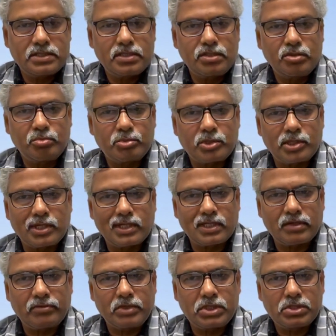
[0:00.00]
to protect the
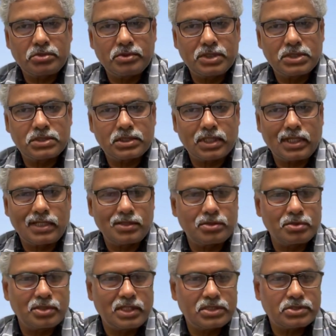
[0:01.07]
virtuous and to
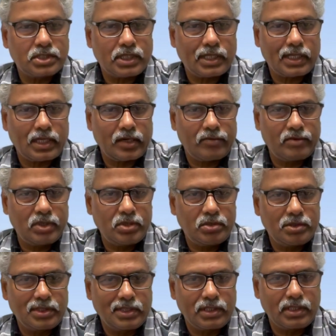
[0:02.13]
destroy evil
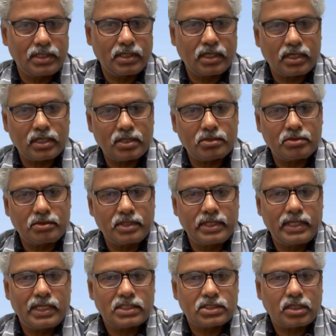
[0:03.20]
doing in order to
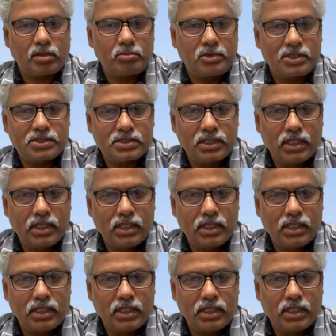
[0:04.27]
re-establish